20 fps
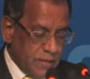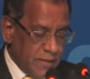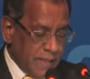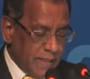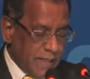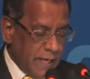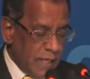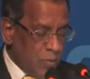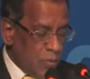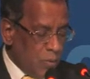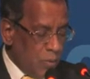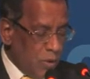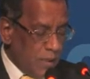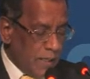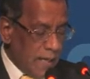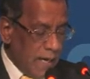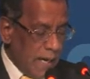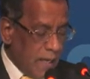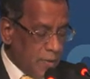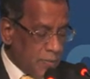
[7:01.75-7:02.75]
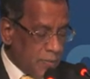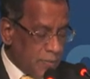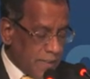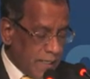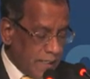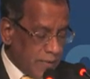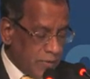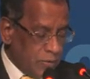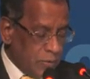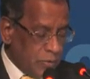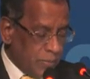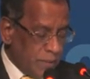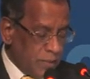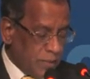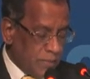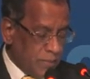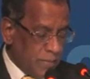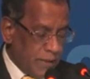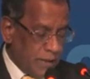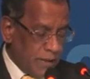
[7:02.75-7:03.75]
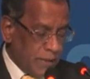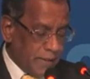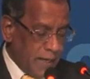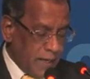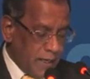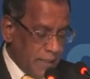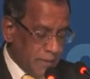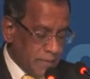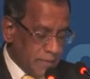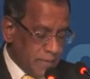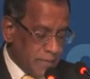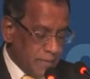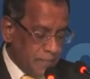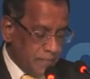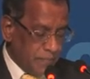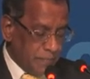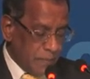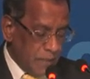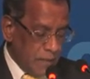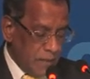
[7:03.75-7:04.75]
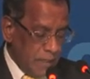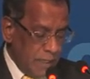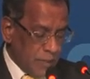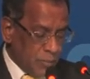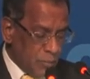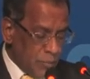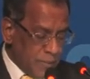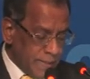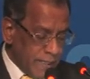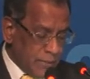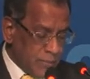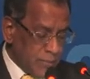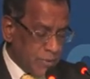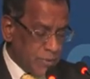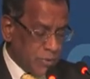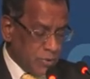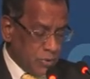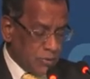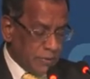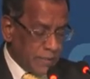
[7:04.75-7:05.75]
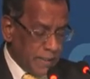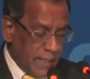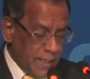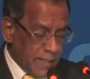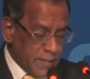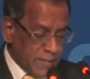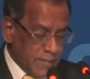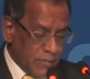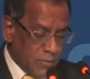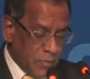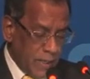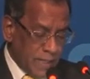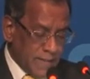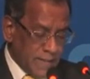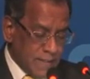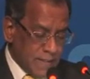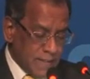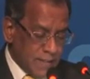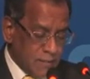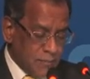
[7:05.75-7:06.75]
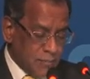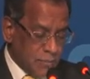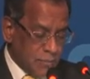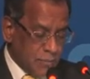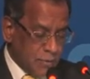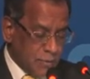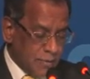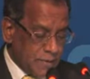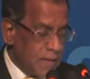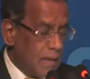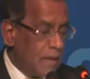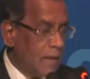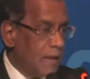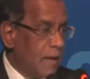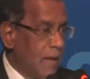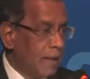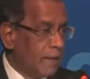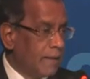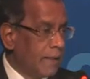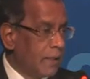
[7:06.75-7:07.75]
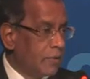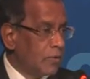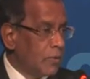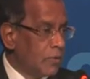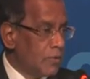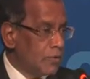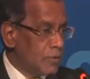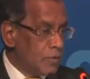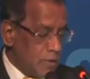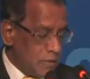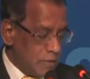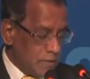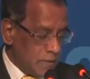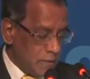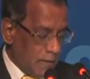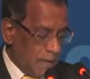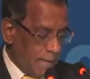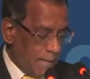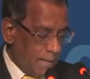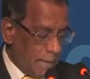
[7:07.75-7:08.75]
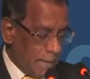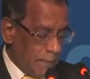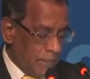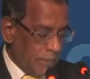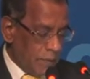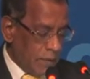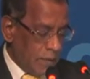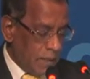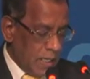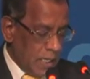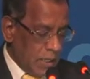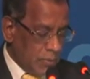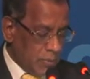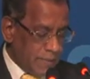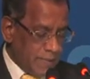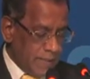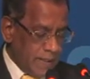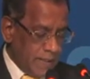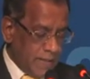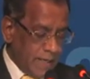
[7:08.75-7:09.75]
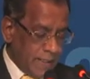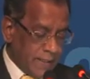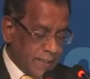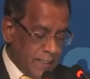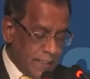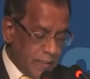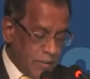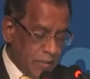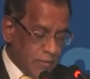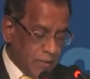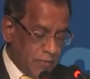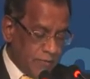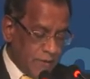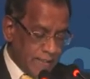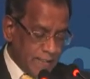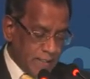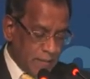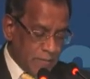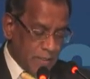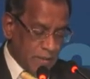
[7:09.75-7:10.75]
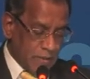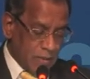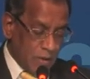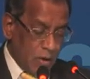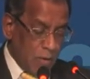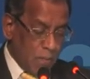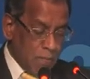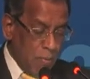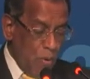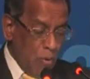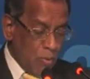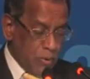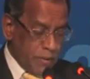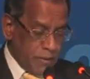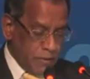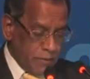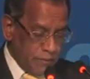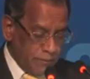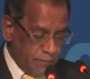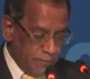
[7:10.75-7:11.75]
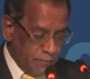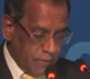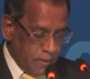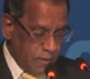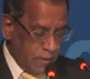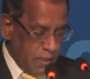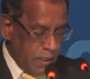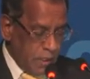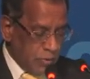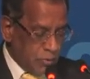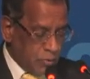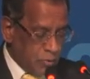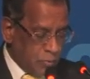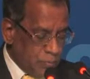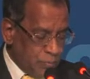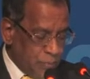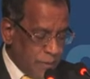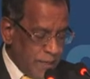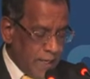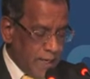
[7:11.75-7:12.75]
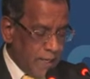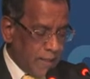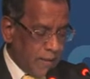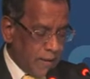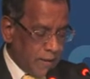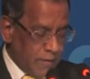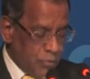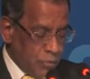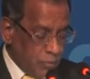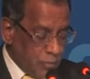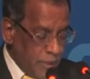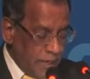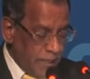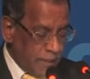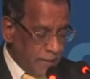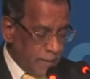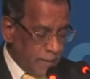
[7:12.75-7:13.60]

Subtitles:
can work outside dominant paradigms and without strong ties to existing products and technologies. I would say that leaders of SMEs are bold enough to break